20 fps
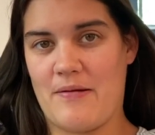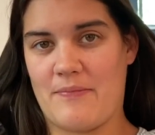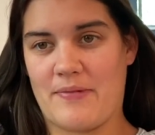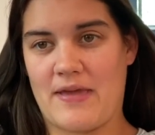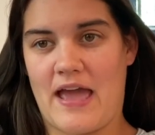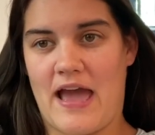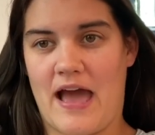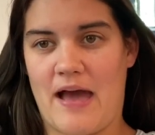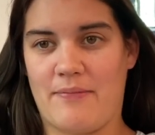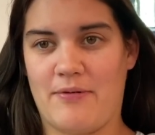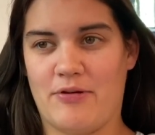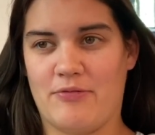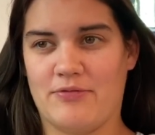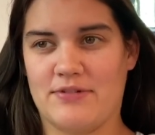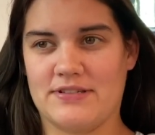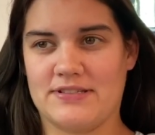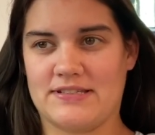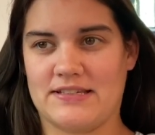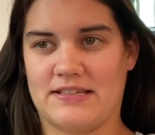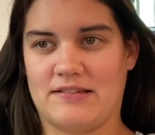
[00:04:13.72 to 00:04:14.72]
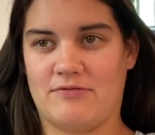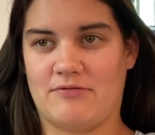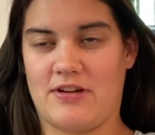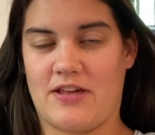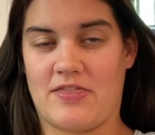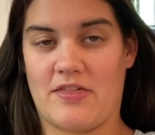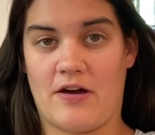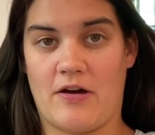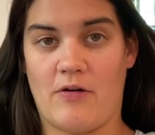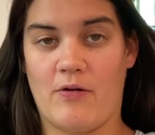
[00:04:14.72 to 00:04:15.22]
cabin was
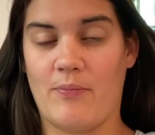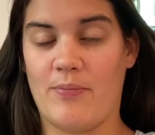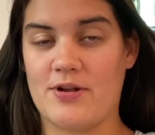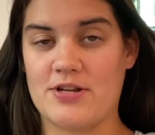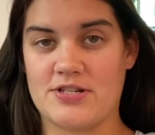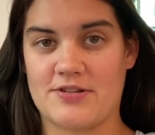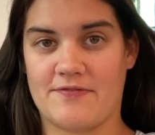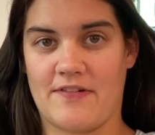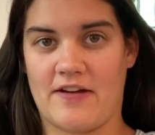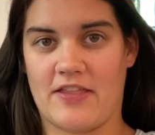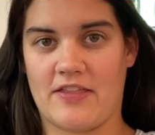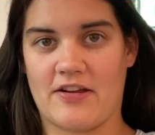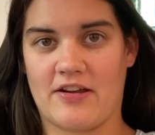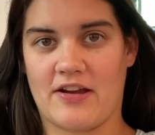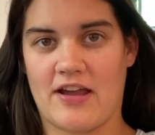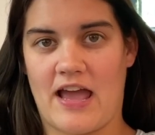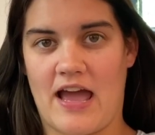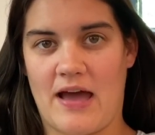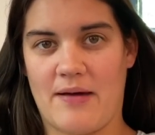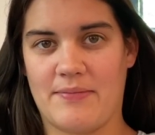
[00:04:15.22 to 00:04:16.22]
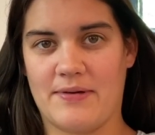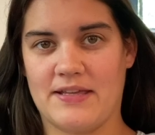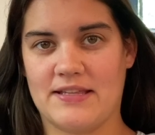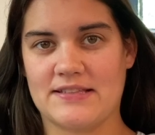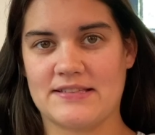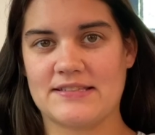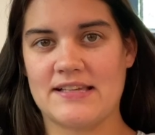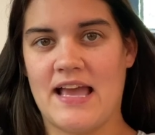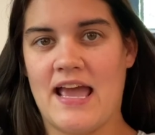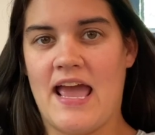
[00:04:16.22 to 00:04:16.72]
with a whole bunch of other
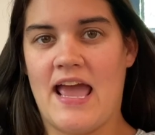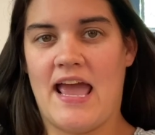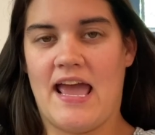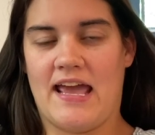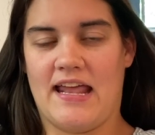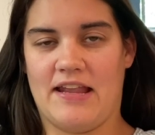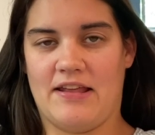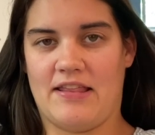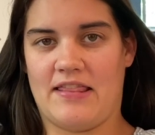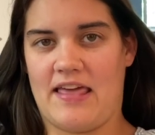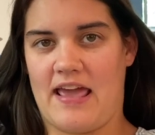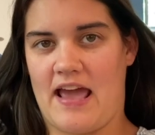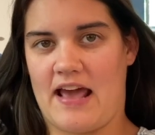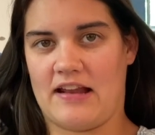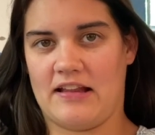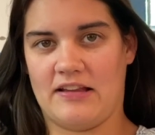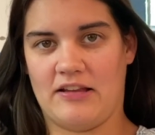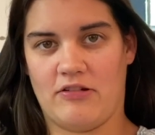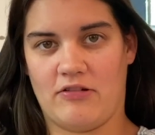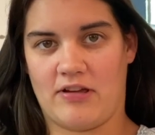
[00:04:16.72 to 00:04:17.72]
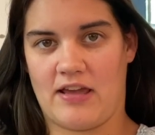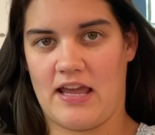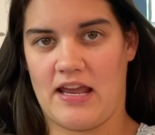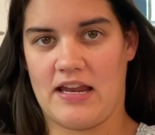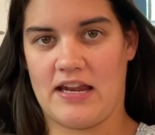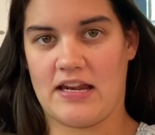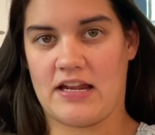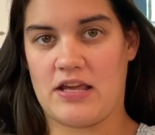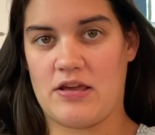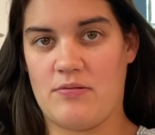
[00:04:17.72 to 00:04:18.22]
cabins, and it, they had a little
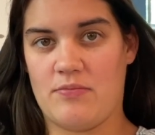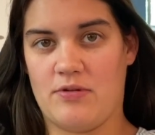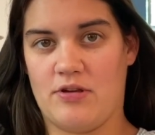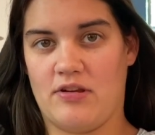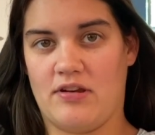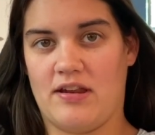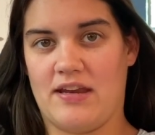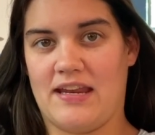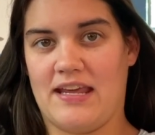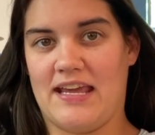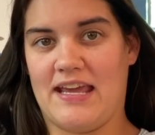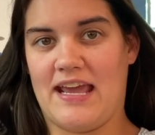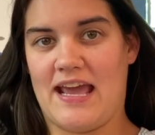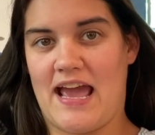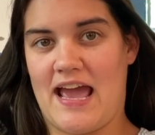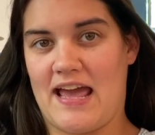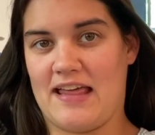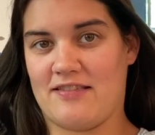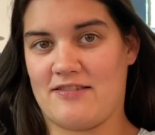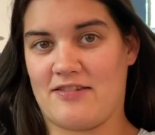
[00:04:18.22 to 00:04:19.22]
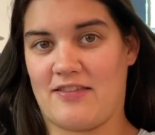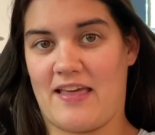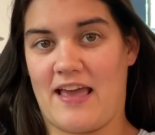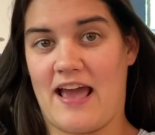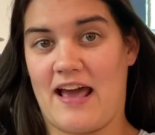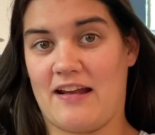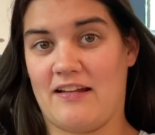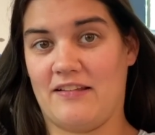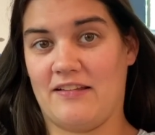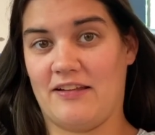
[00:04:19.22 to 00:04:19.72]
gated community, and so they
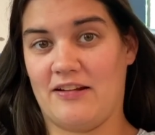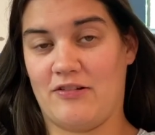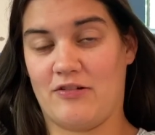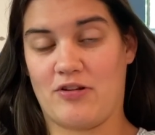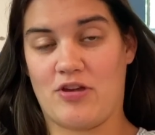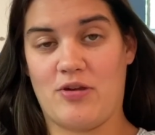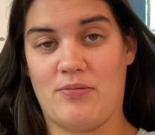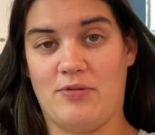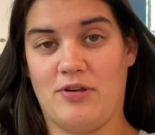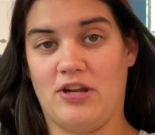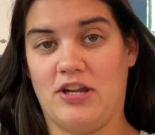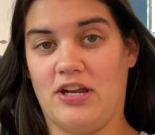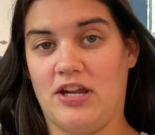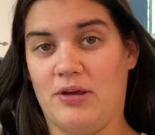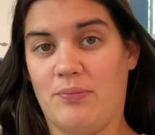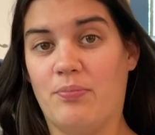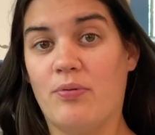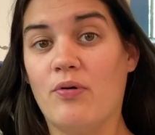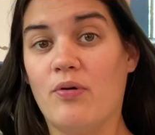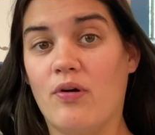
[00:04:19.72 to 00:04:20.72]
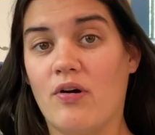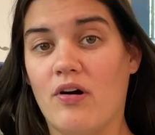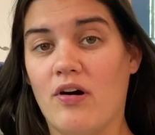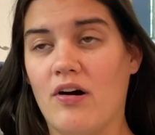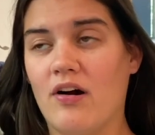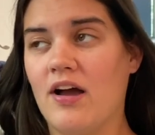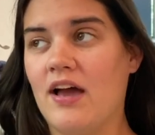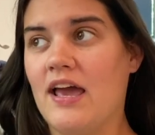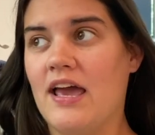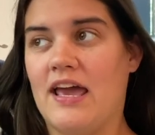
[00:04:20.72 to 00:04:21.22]
had a little community
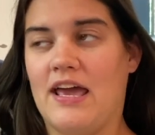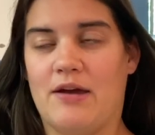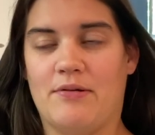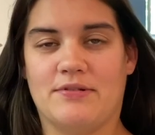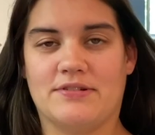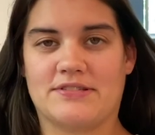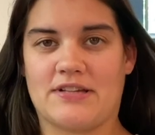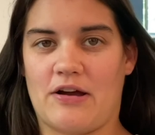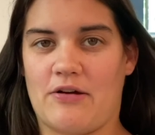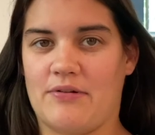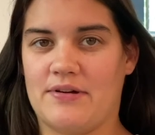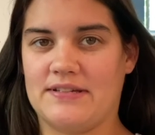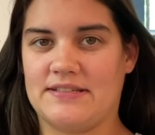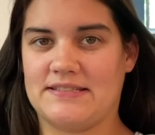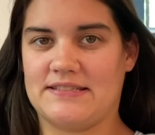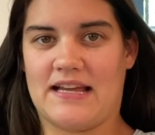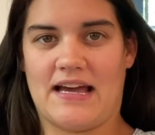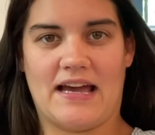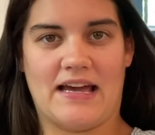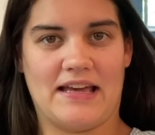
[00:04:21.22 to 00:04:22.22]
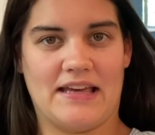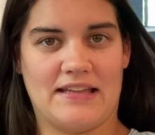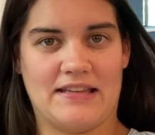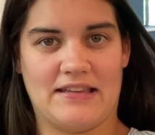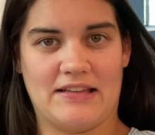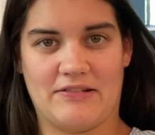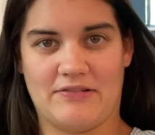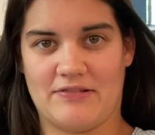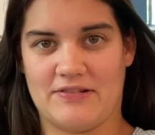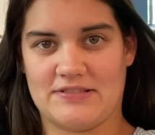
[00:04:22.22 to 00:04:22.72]
pool. It was always
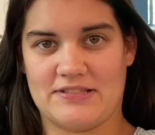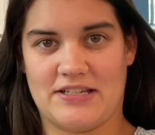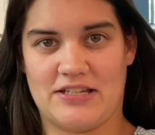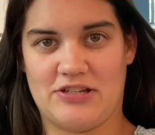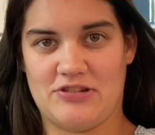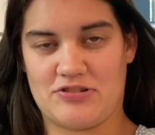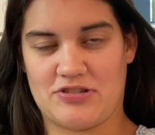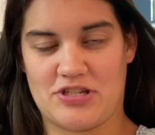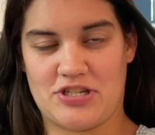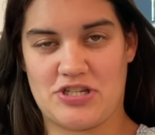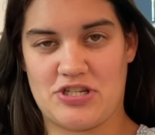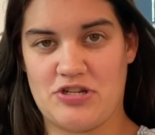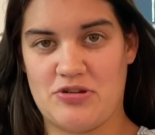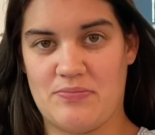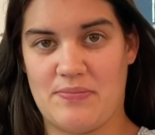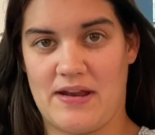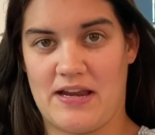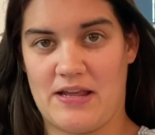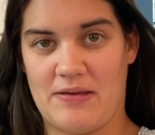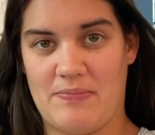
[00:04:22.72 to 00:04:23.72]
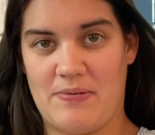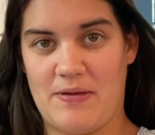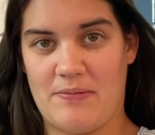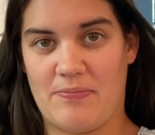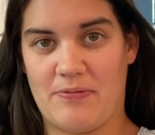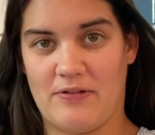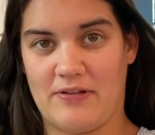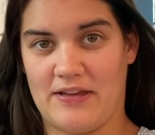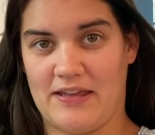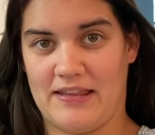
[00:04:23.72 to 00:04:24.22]
dead. There wasn't usually too many
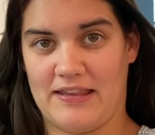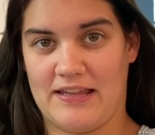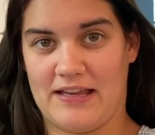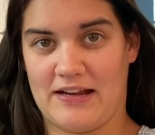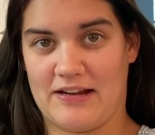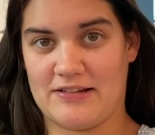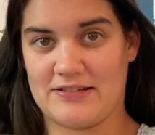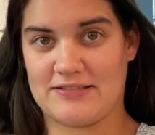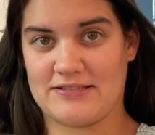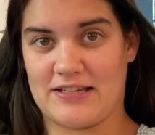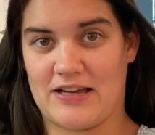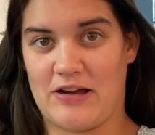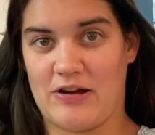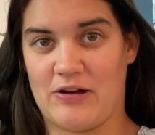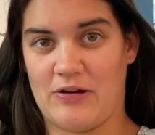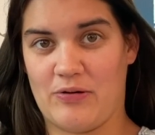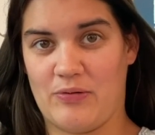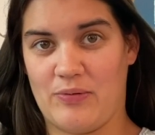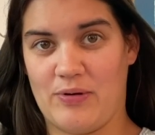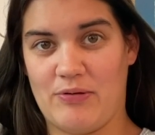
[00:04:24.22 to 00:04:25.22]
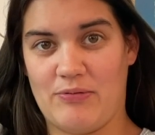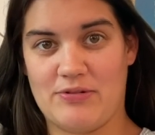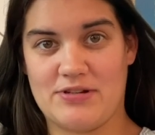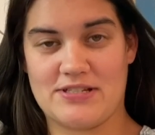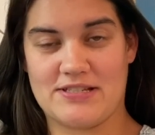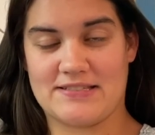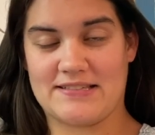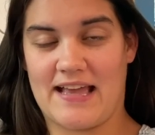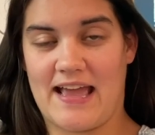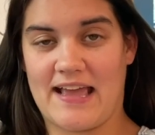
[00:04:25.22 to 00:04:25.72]
people in there, so we would
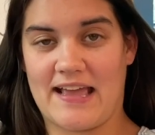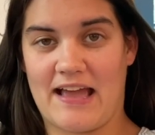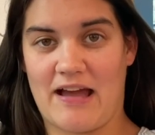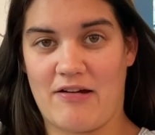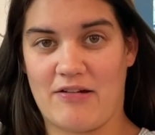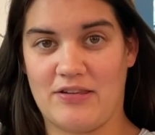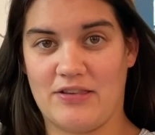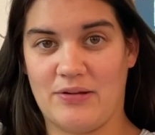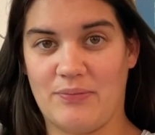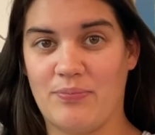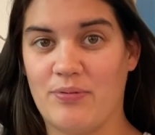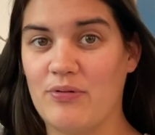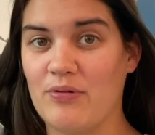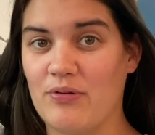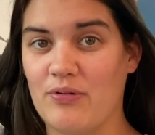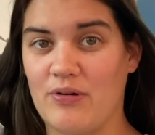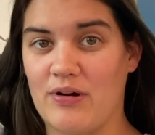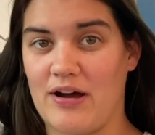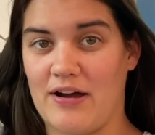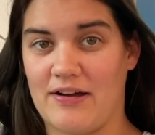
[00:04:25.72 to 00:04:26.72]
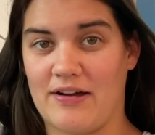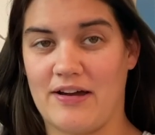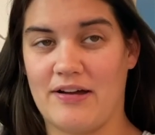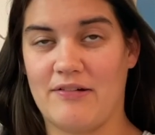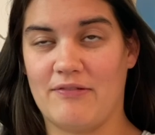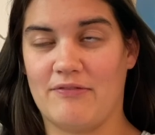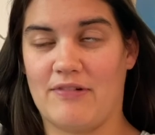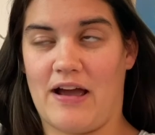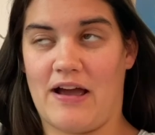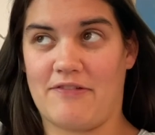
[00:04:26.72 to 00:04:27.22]
just hang out in the pool
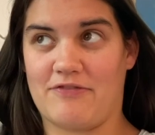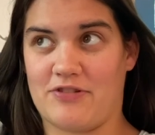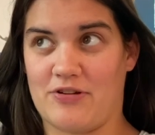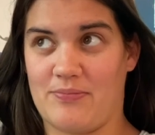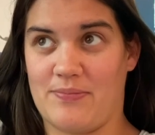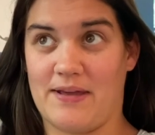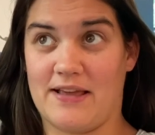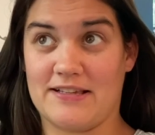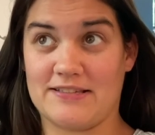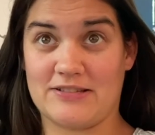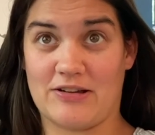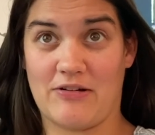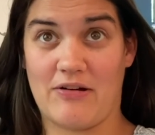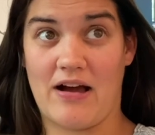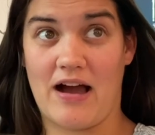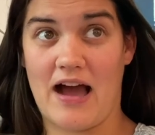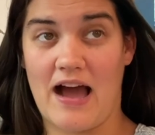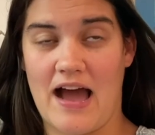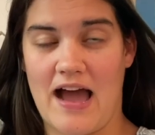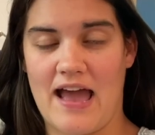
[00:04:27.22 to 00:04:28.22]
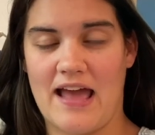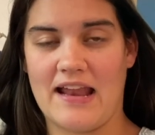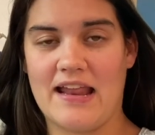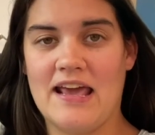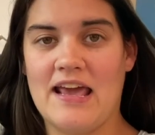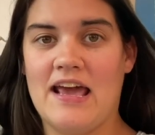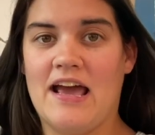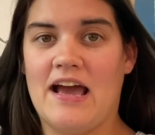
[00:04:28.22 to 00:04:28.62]
after being so hot.